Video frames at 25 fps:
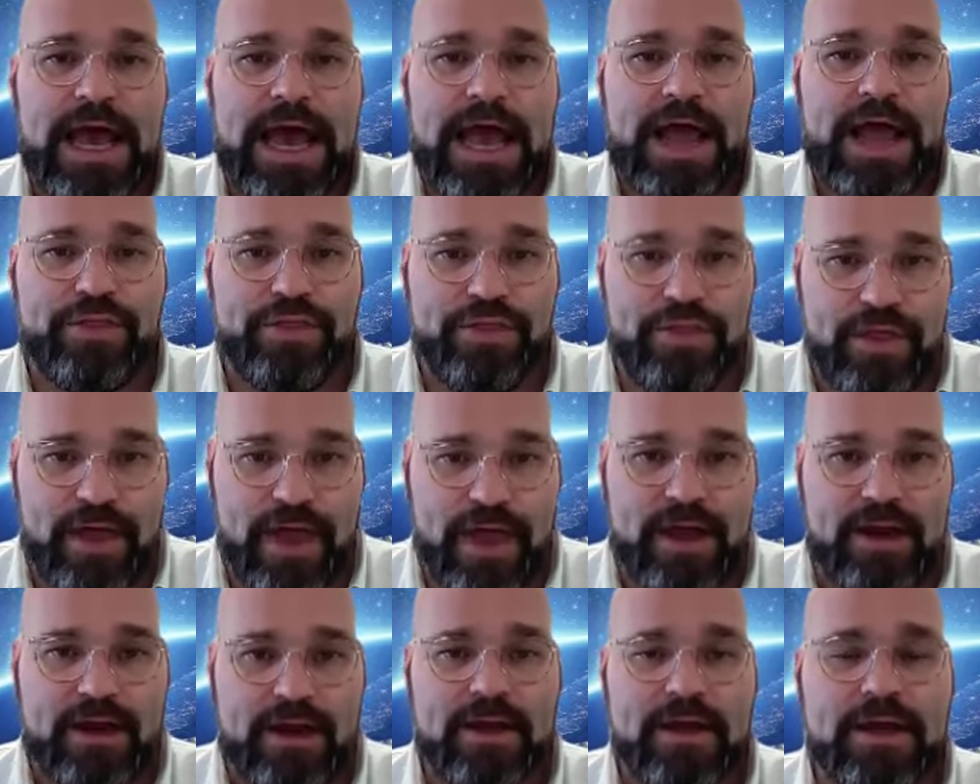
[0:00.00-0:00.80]
and
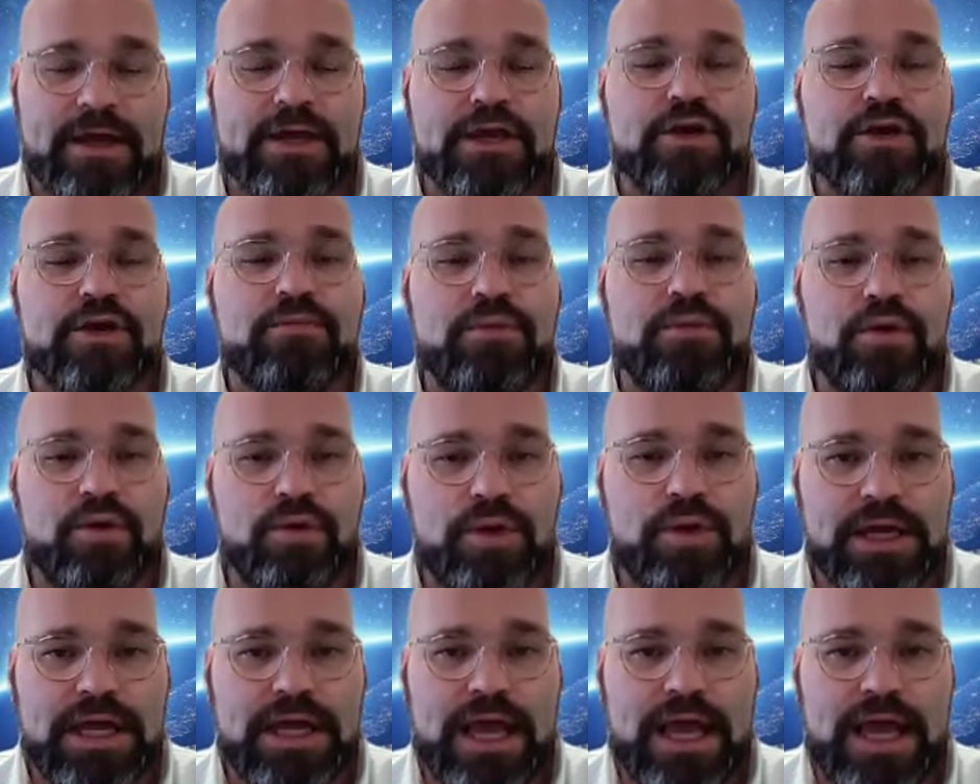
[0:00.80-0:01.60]
then
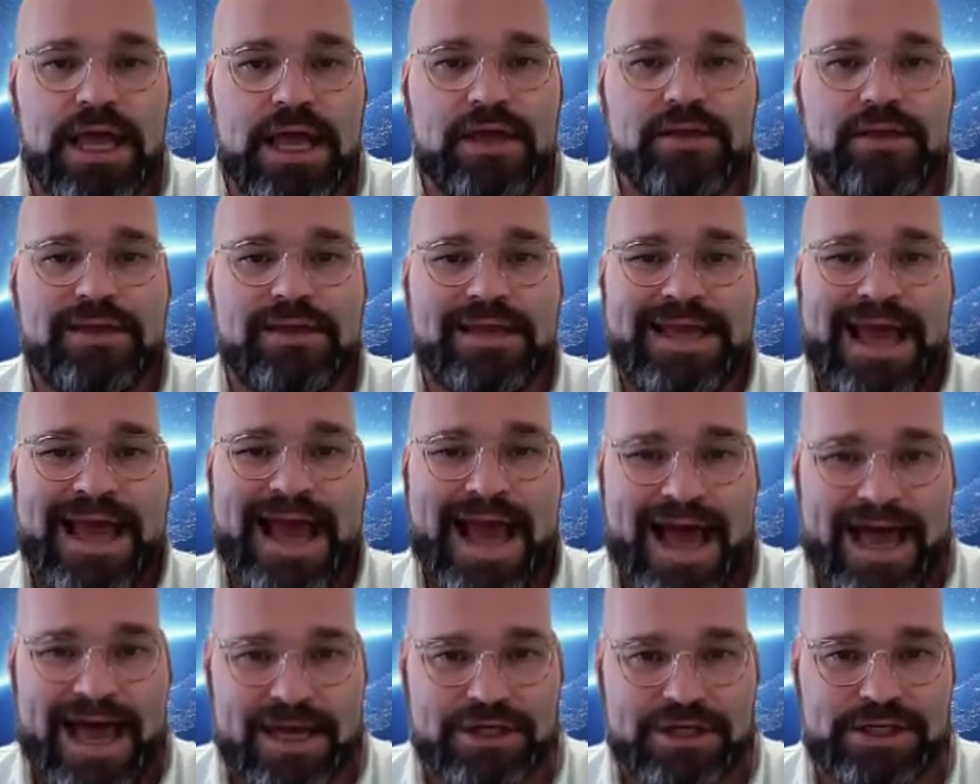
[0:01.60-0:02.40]
communicate the
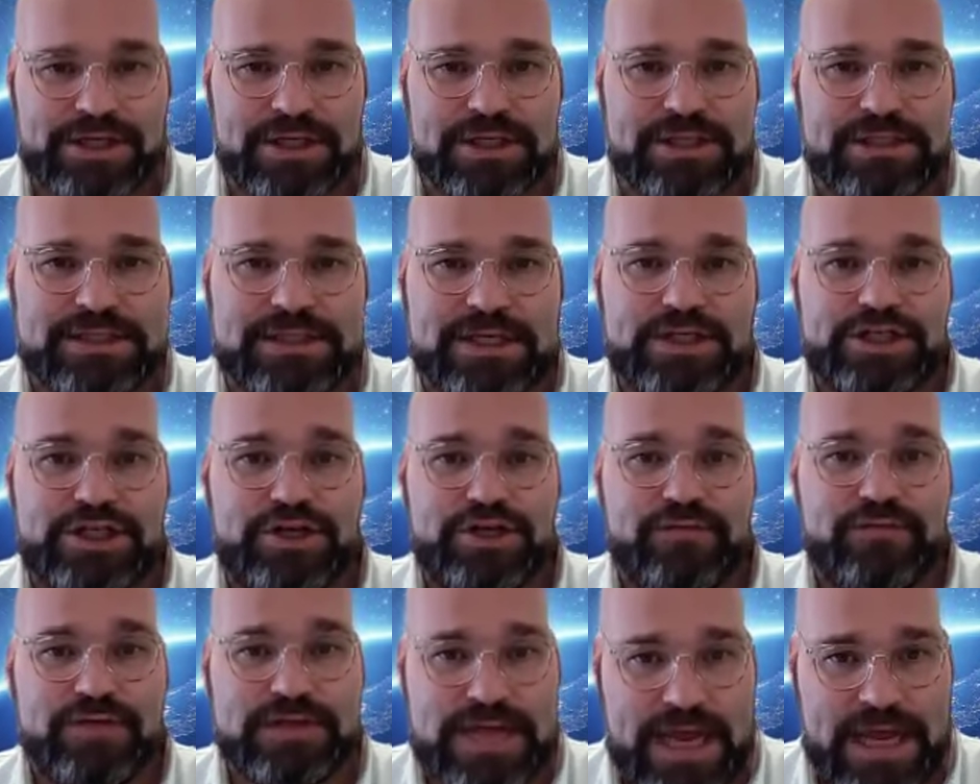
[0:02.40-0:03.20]
actions that
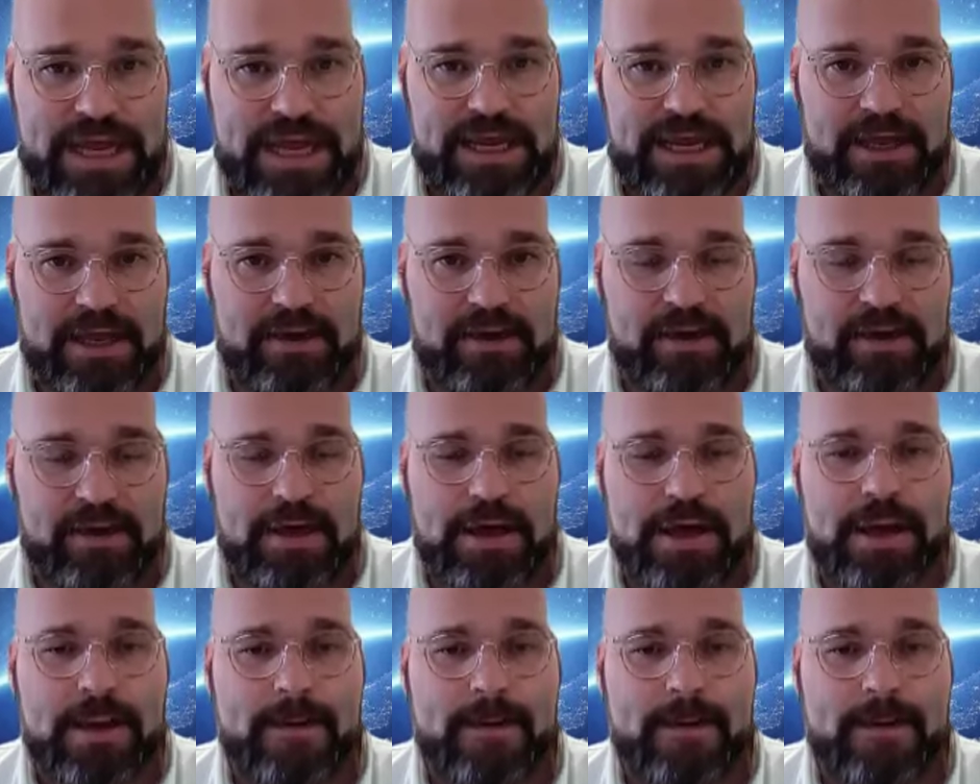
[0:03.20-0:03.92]
you've taken